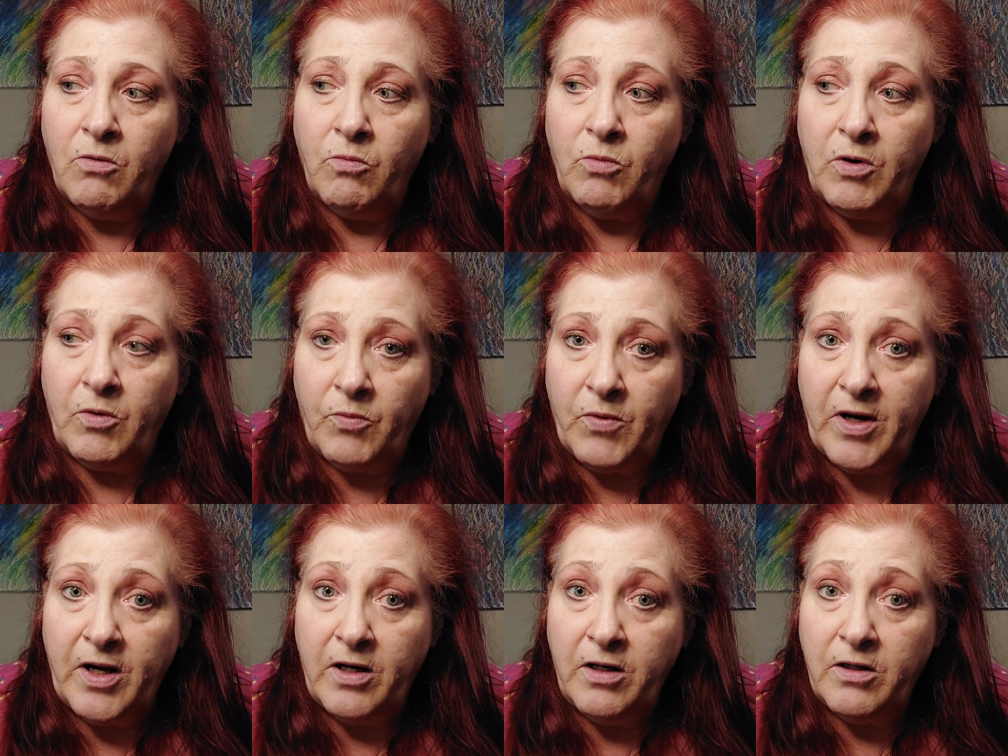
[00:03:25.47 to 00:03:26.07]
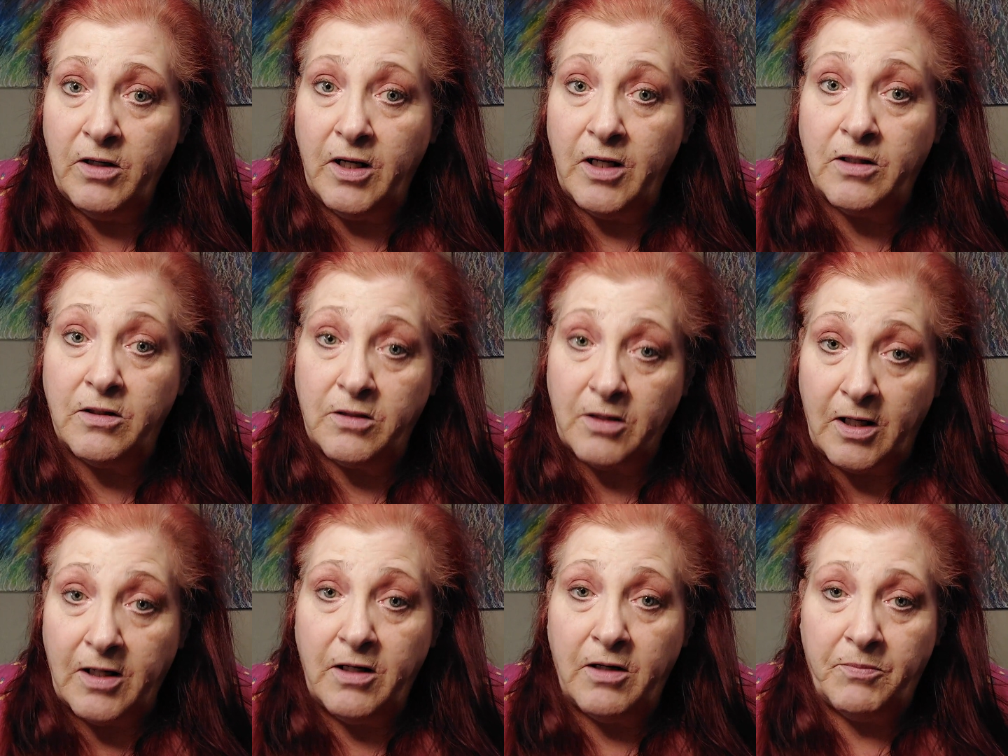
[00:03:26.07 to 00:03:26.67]
we went and
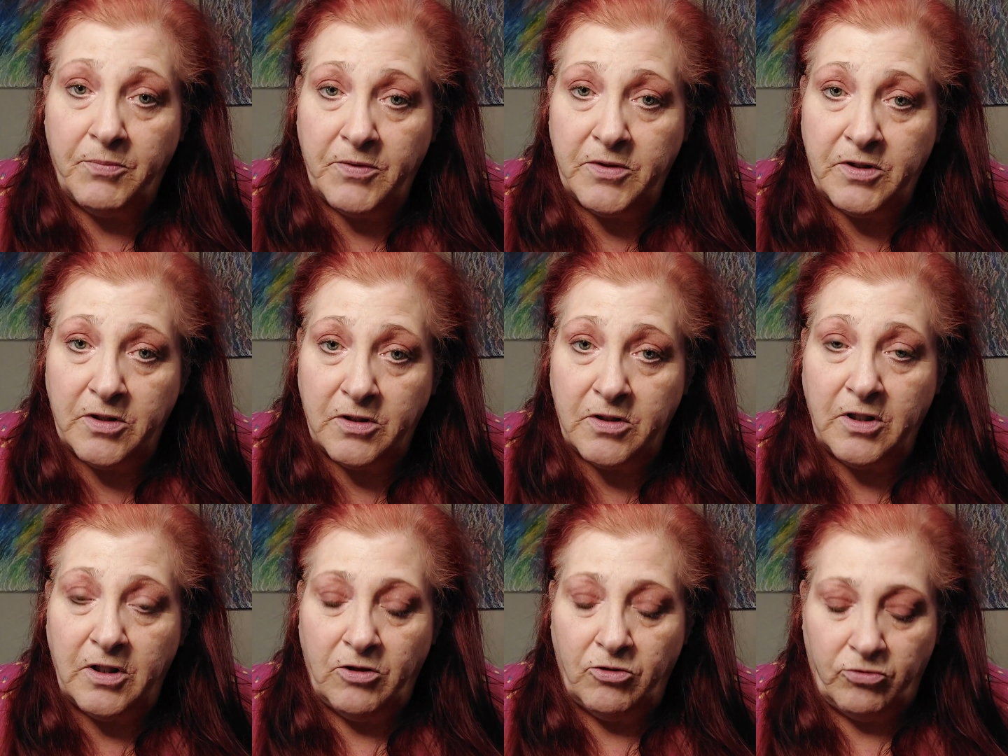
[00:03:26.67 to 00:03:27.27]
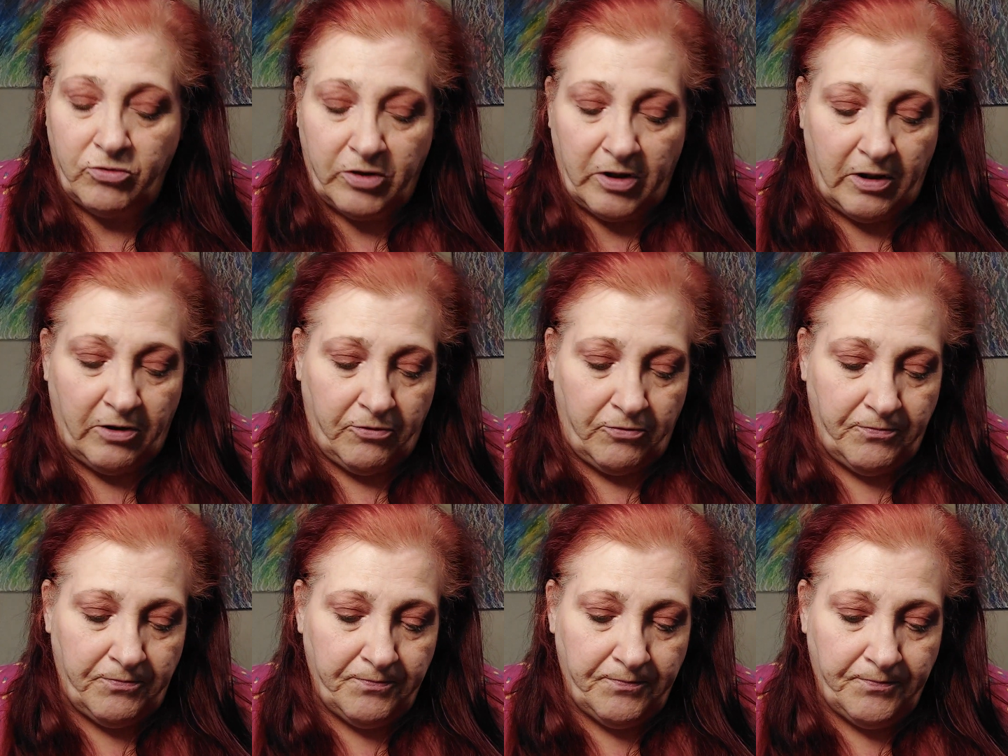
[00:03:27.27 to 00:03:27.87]
signed up at the senior center.